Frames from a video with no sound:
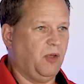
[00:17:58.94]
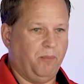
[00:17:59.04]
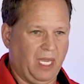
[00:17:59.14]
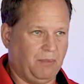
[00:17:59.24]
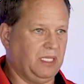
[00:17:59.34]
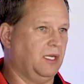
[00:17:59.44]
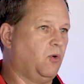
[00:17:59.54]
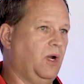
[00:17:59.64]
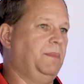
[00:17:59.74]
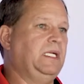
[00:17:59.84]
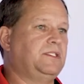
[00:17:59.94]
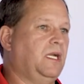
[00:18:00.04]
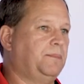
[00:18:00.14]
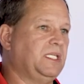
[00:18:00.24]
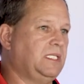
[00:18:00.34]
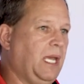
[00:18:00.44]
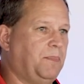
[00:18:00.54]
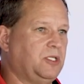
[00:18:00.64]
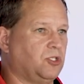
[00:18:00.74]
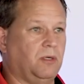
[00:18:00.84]
Maybe the equipment isn't up to
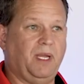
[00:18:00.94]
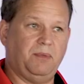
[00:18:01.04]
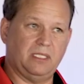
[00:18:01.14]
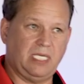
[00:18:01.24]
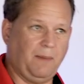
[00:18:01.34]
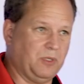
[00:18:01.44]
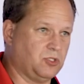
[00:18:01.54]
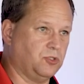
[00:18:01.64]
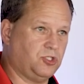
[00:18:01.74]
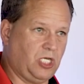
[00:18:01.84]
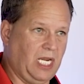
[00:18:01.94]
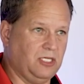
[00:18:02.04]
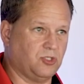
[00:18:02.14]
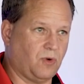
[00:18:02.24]
temperature. Maybe the temperature has changed